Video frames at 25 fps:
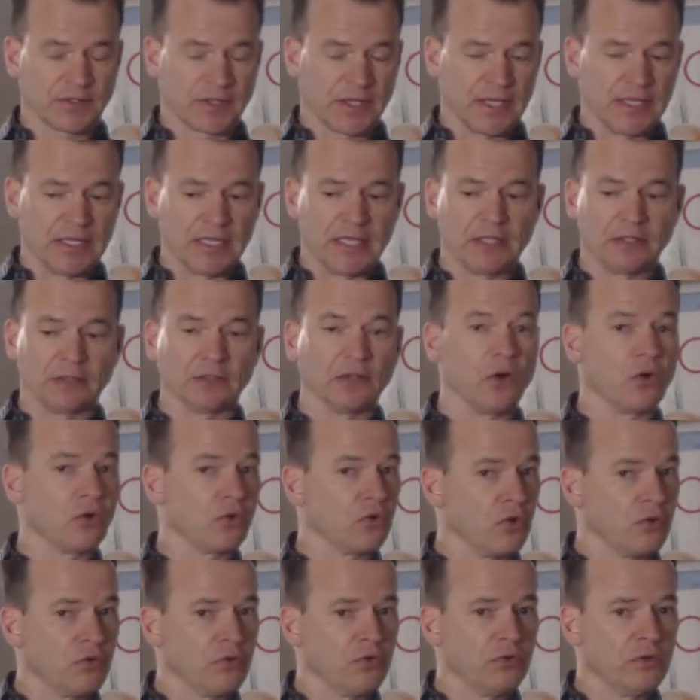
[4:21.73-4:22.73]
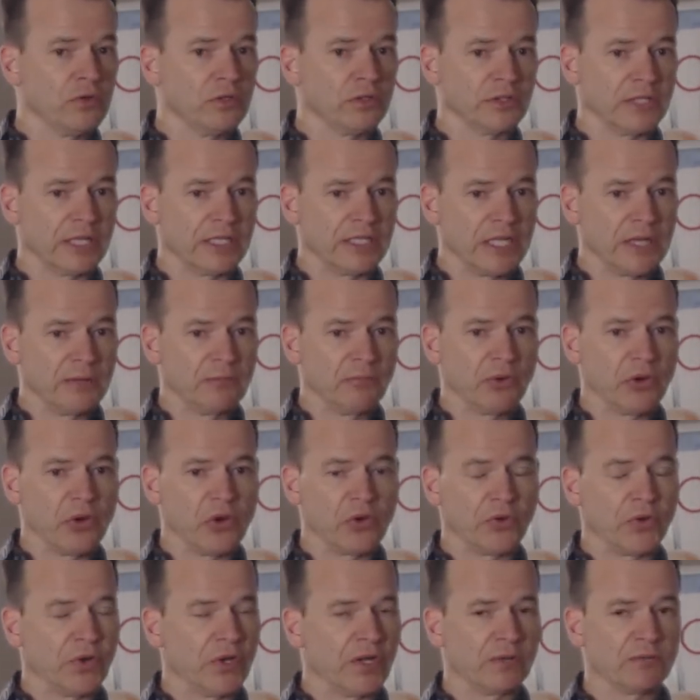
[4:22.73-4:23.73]
any local lending
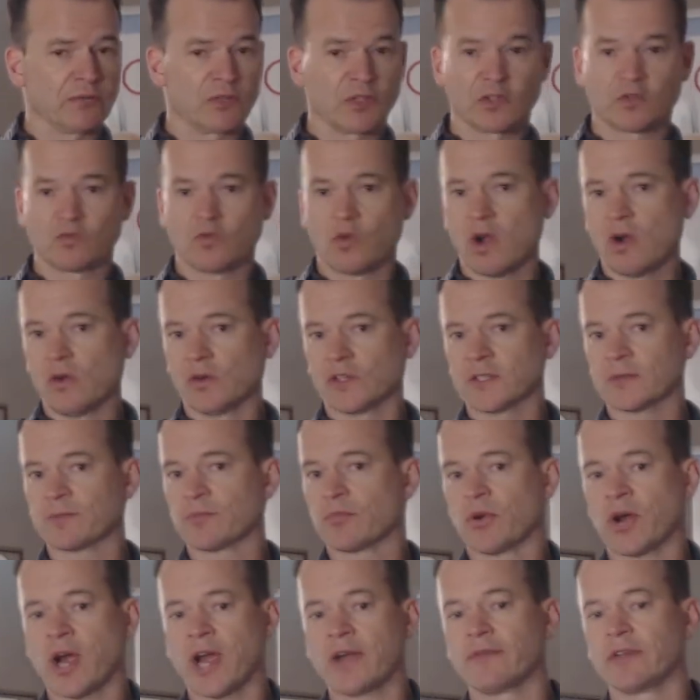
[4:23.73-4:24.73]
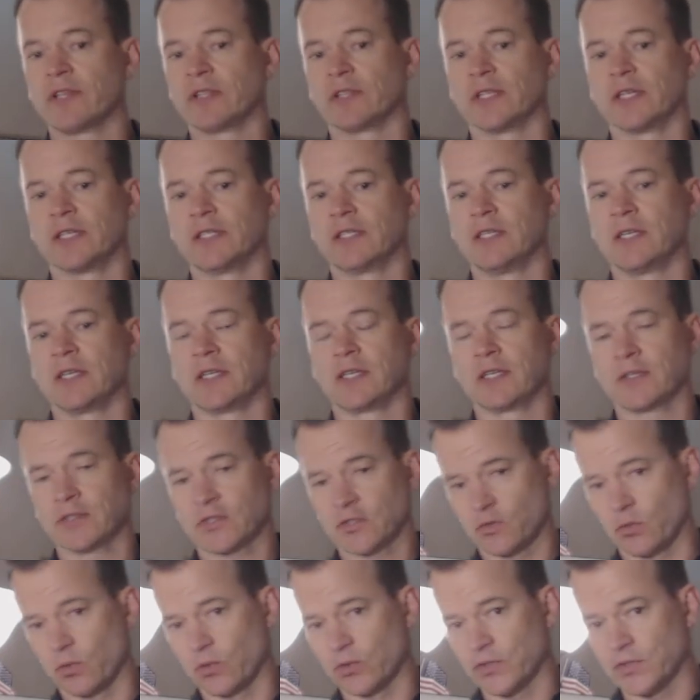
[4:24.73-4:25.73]
programs, as well as private lending
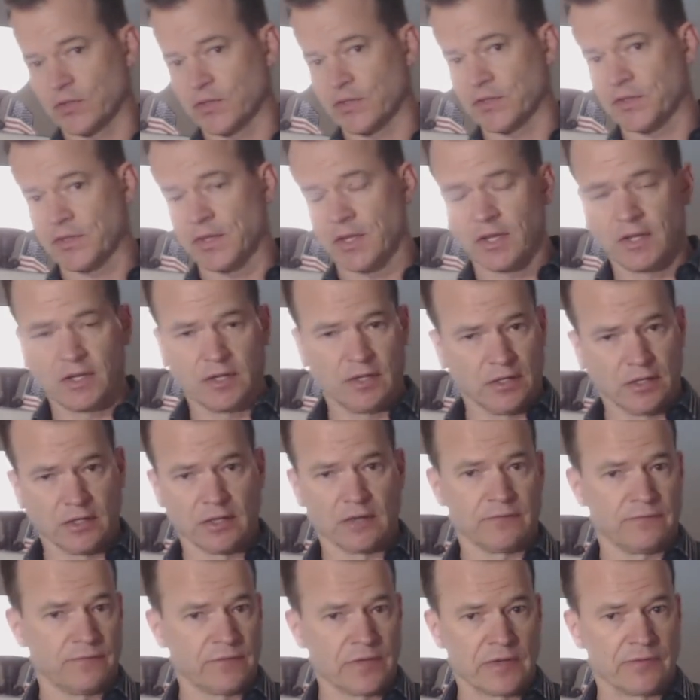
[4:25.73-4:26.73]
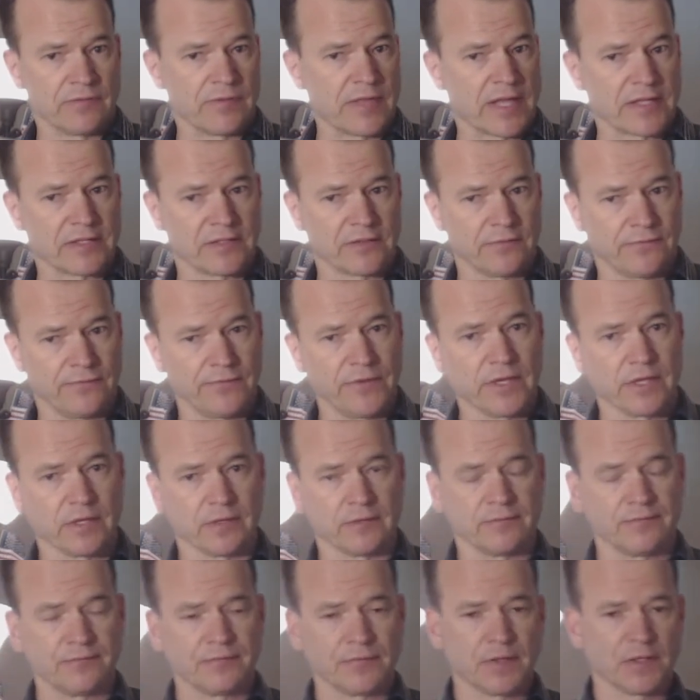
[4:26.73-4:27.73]
sources if that's a fit.